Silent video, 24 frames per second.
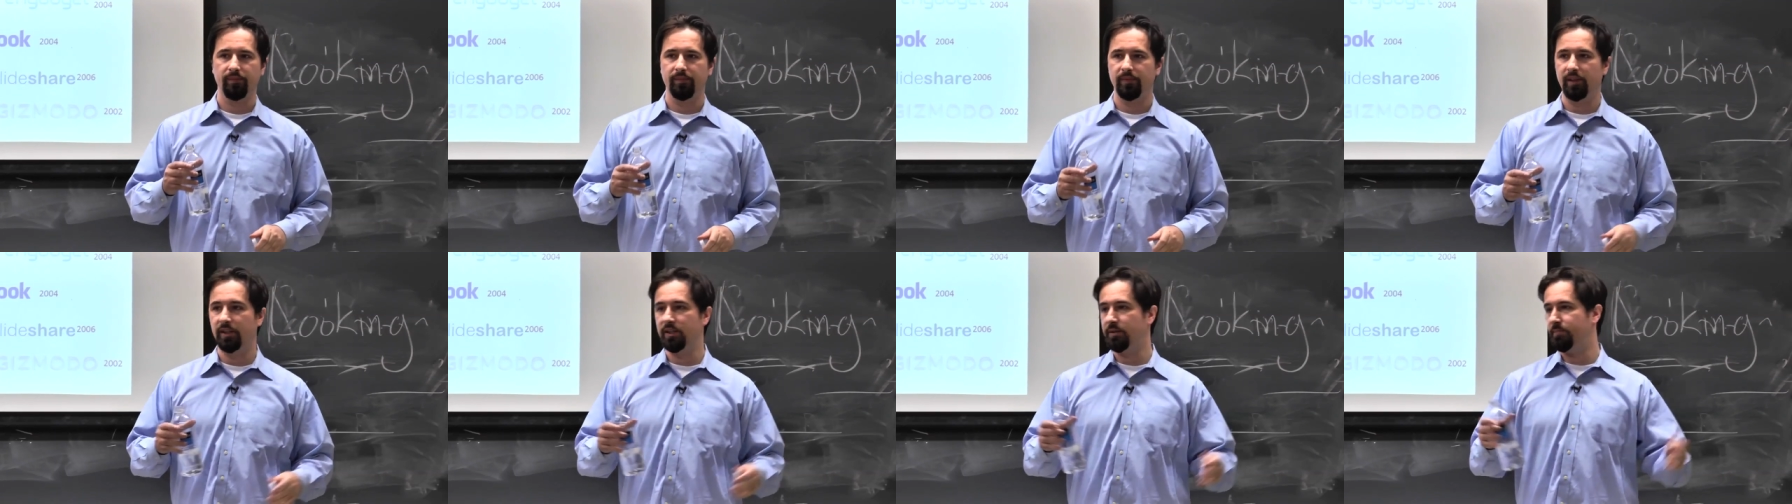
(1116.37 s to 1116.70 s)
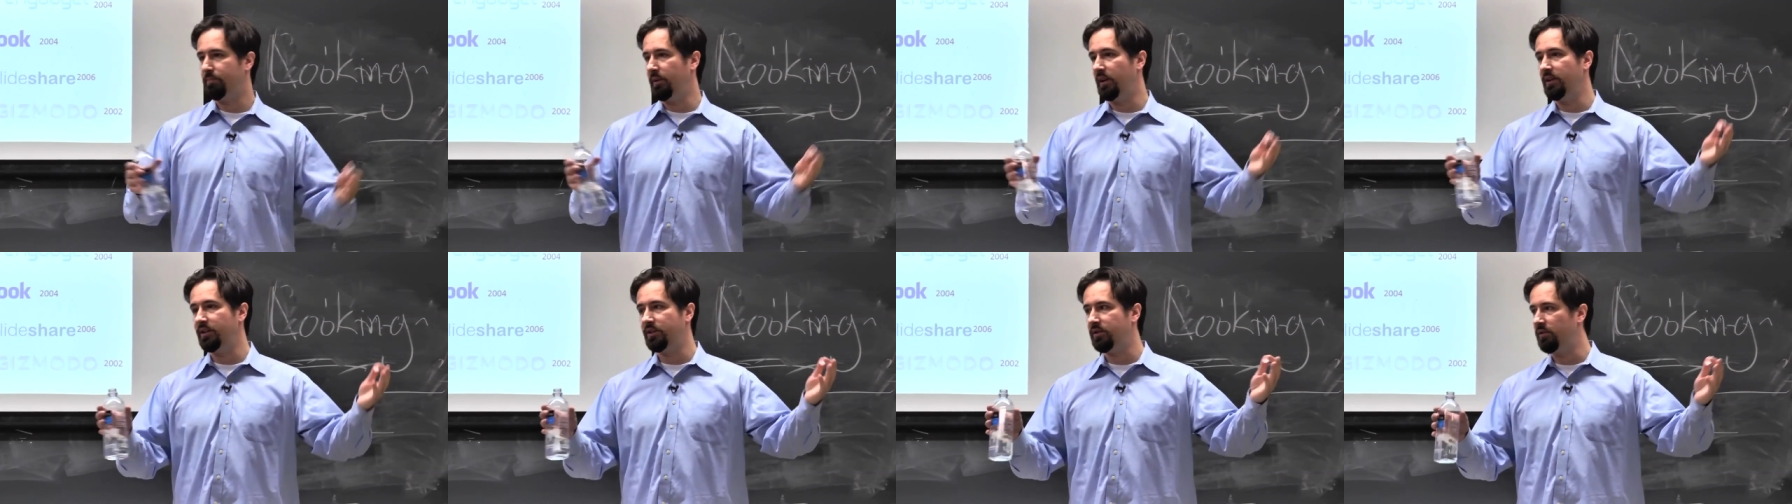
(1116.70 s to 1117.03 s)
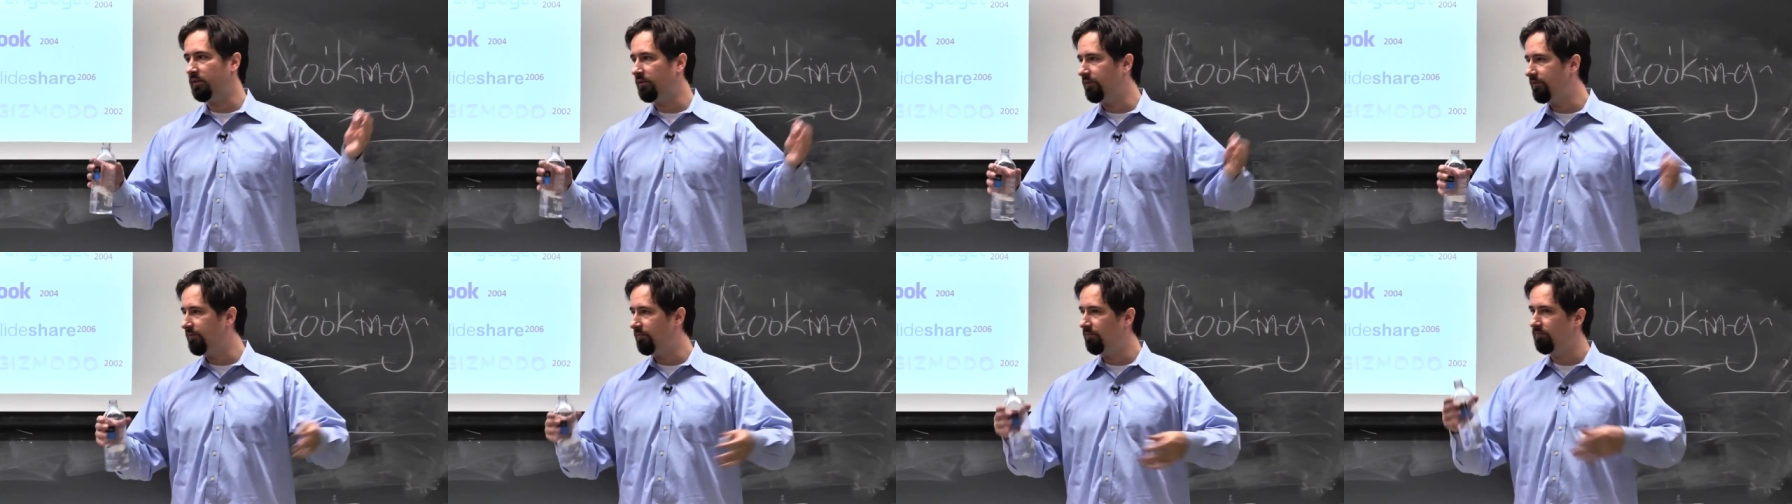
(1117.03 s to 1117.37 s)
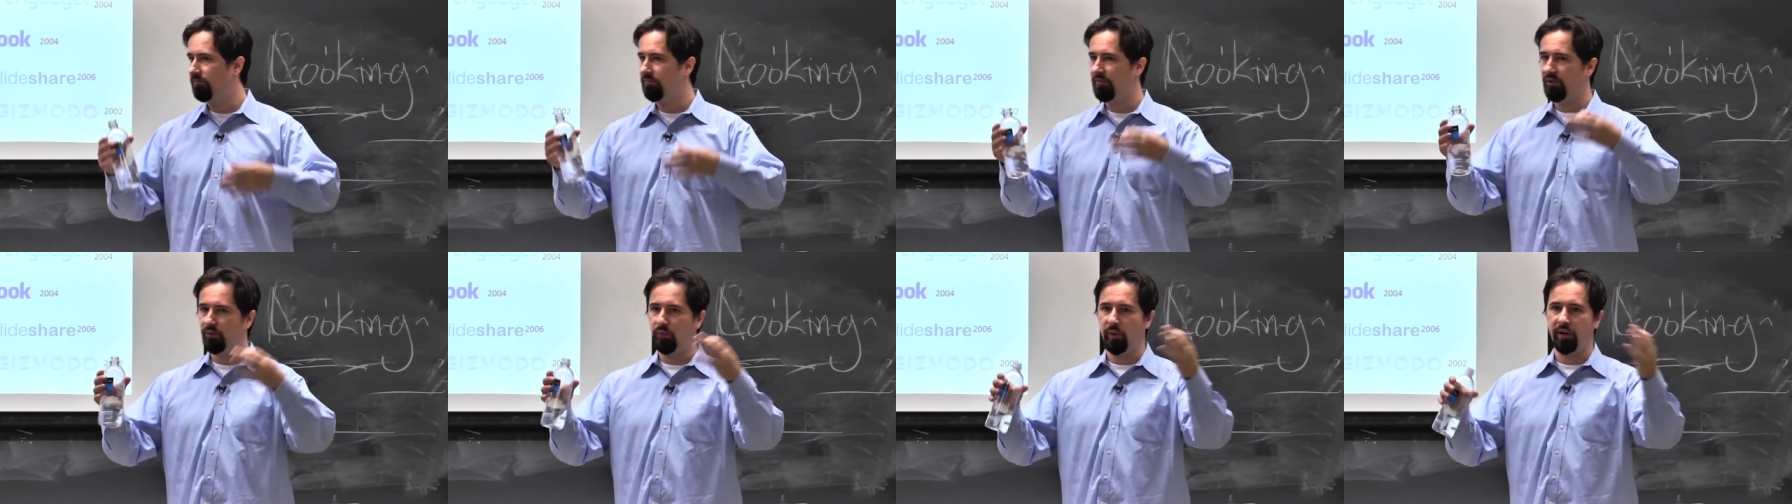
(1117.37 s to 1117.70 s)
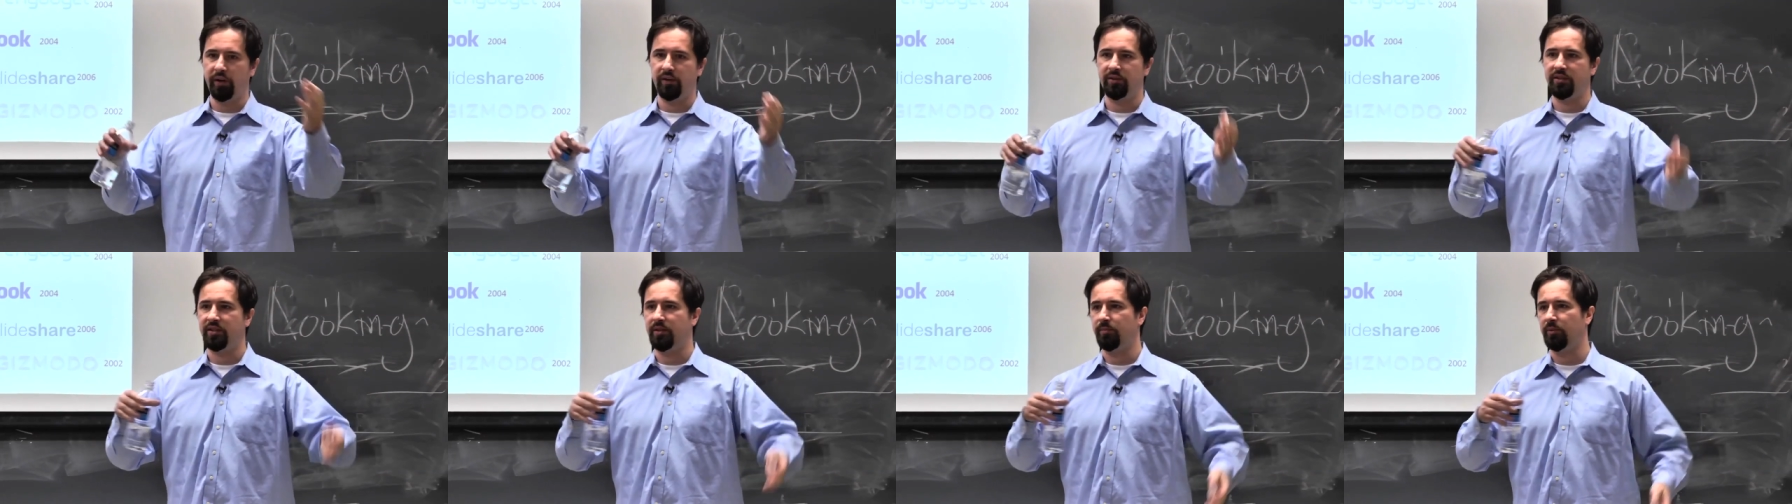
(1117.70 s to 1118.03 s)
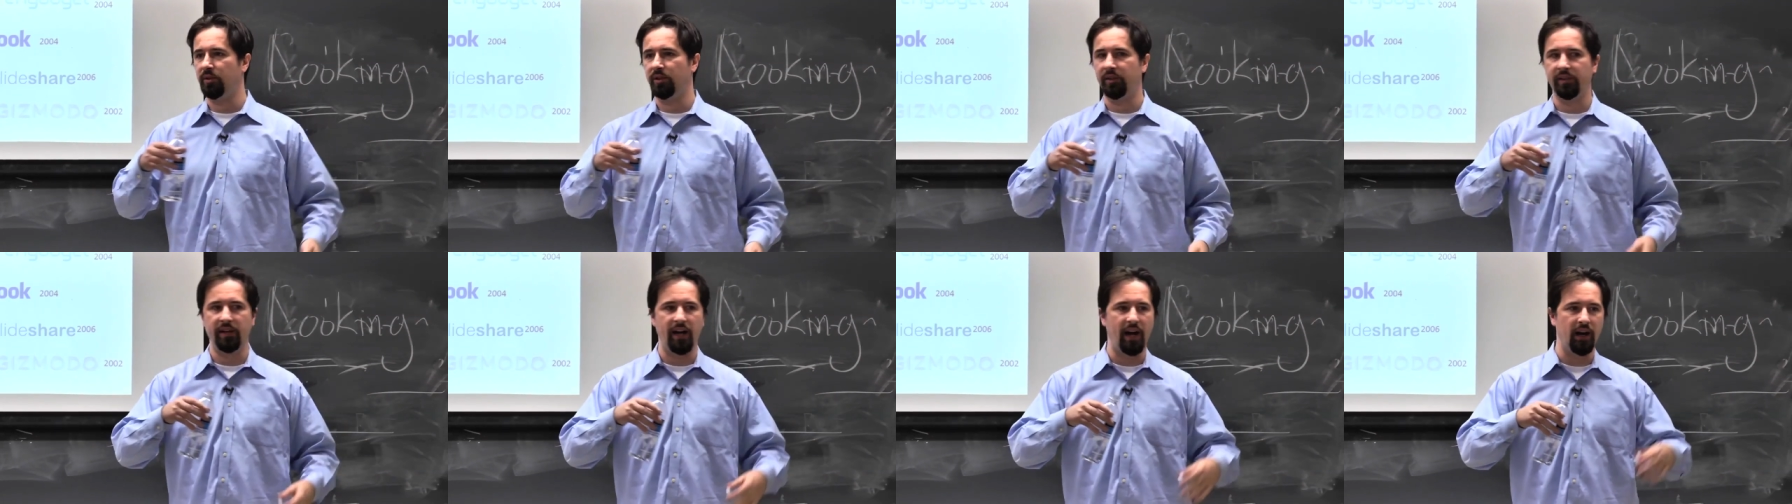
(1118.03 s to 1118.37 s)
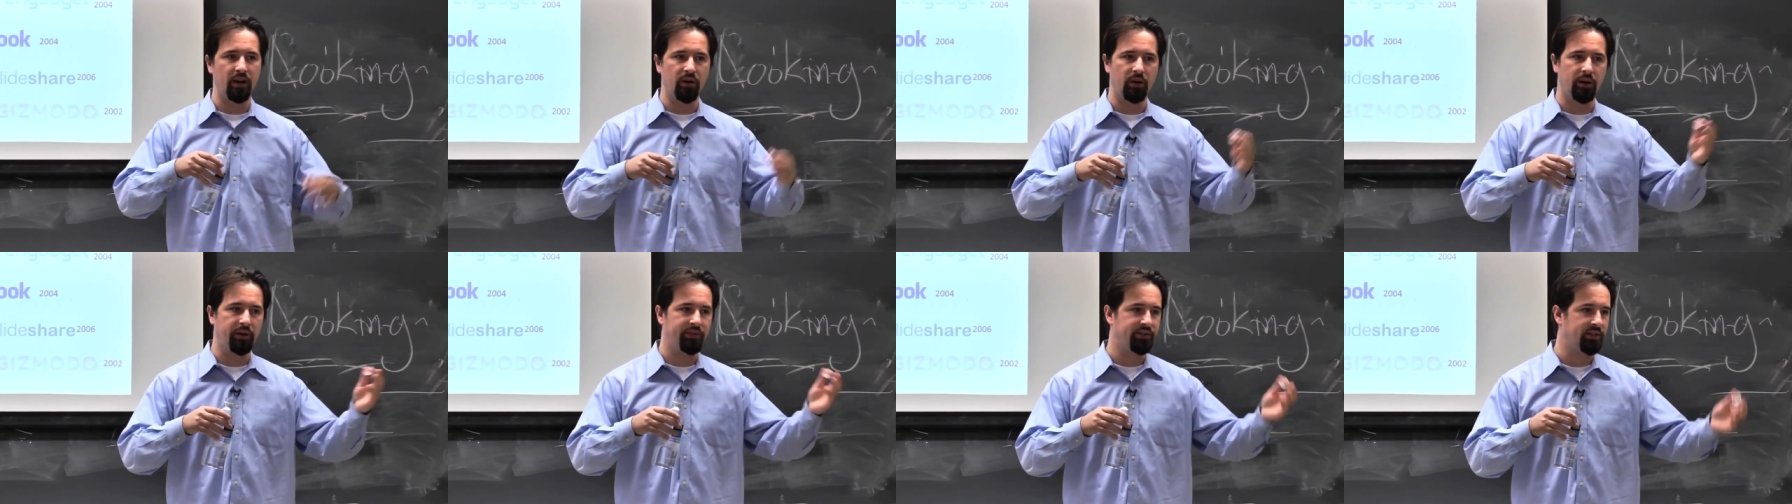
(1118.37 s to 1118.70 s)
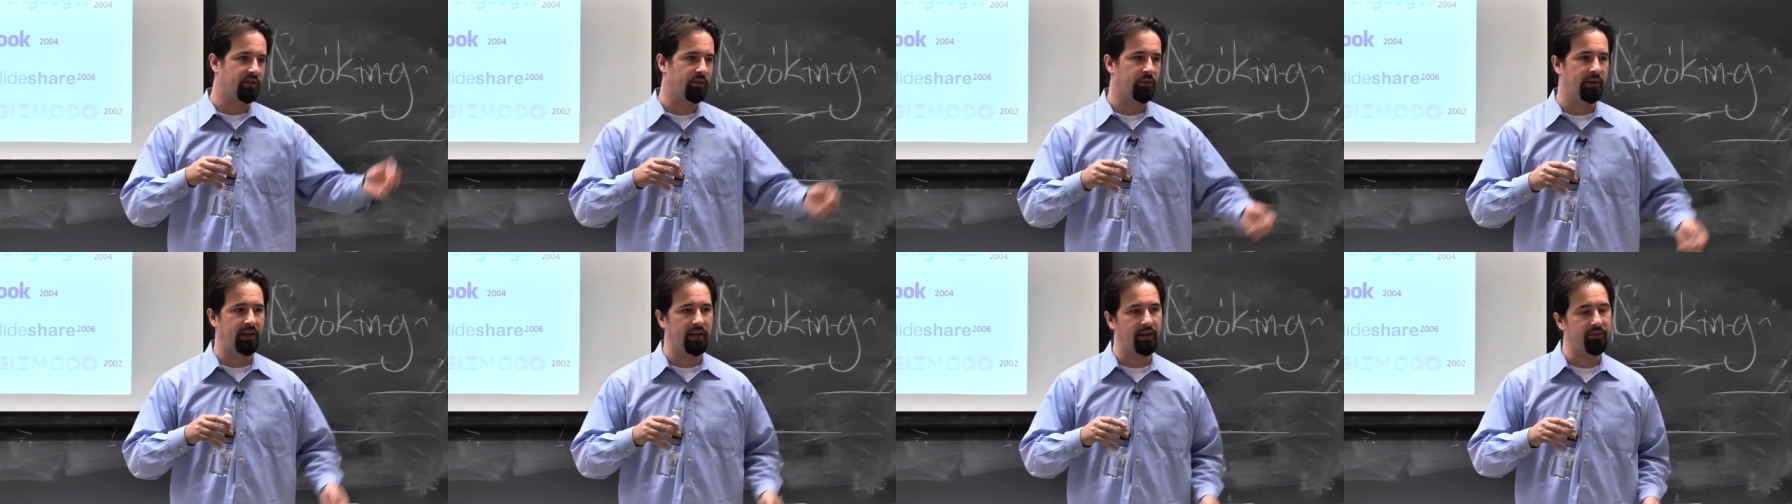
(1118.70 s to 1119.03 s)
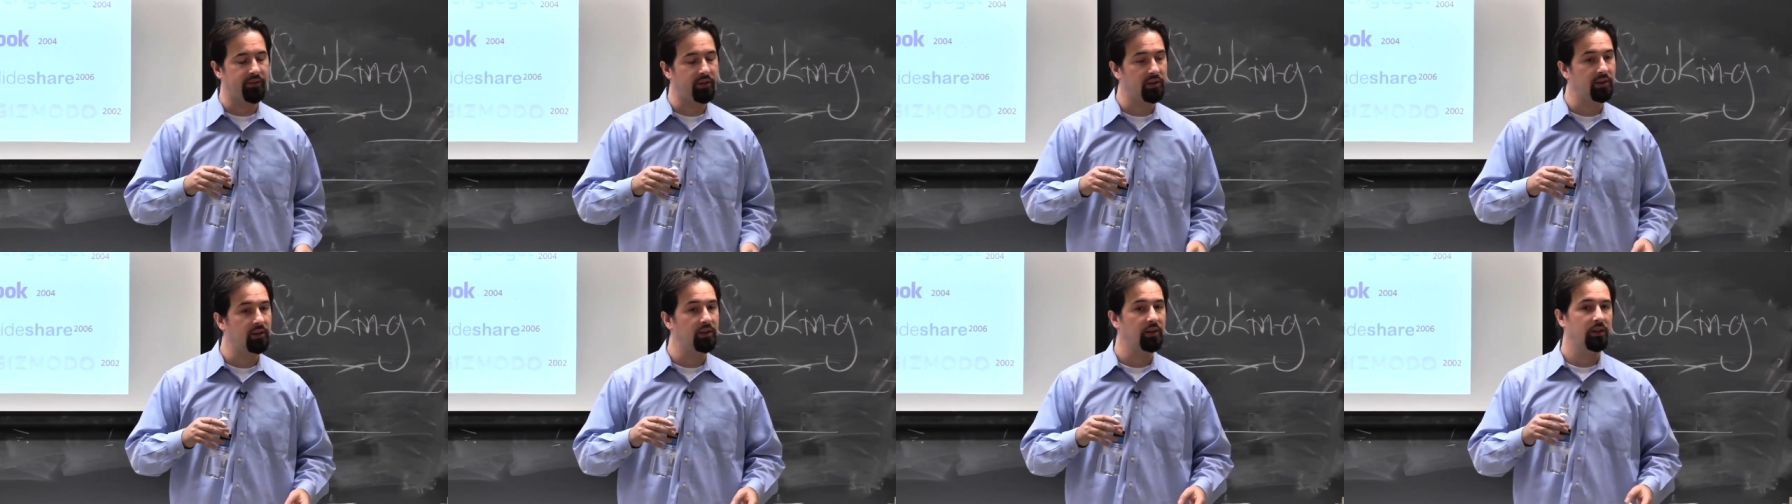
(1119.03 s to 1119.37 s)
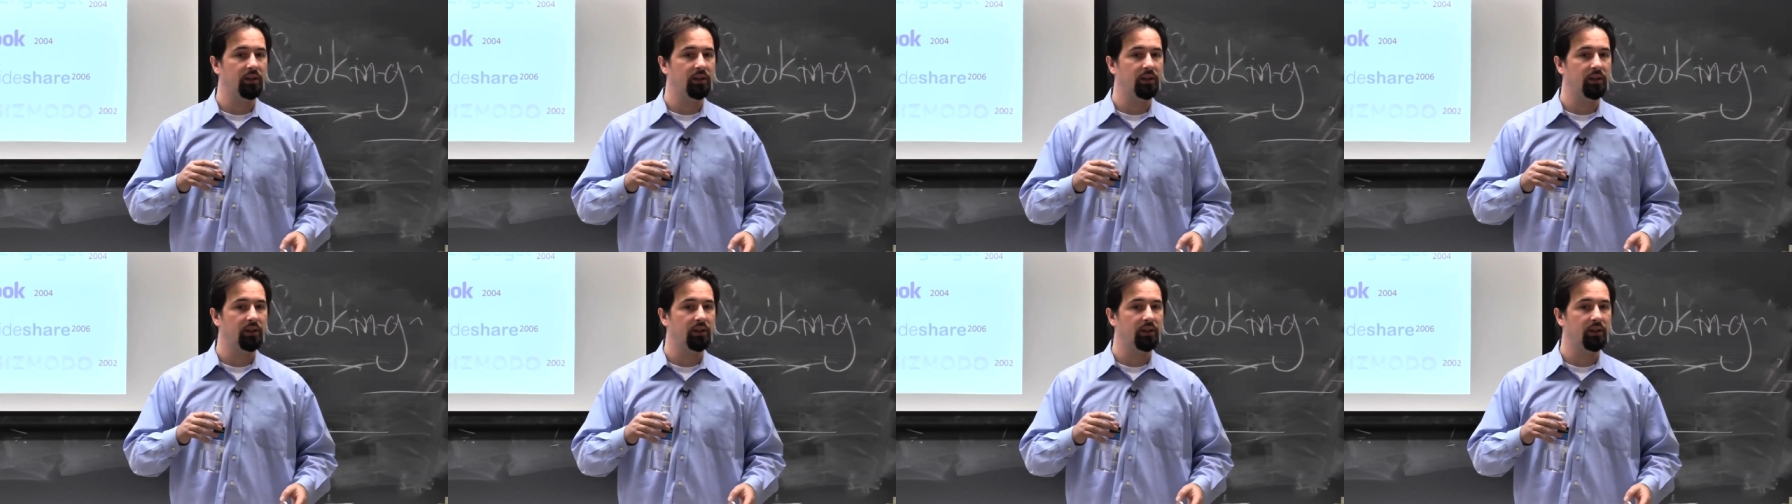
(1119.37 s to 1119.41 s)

There's a bunch of Twitter similar knockoffs or whatever